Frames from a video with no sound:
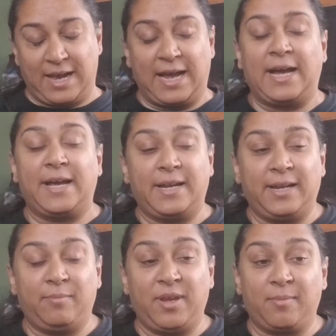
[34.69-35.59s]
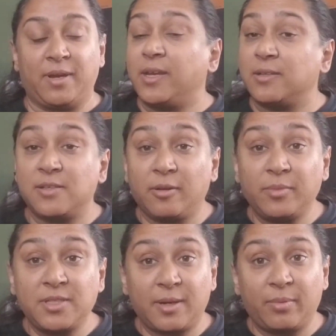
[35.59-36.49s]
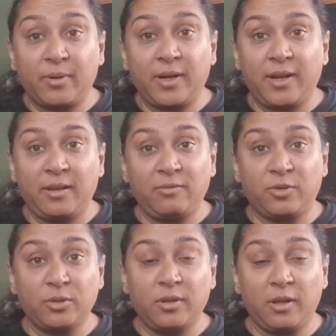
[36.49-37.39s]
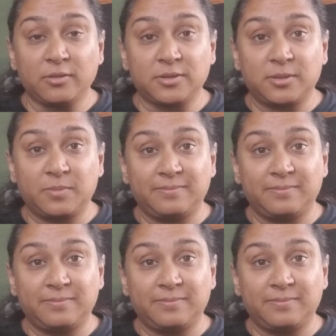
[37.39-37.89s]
I make my kids help me separate and fold the clothes.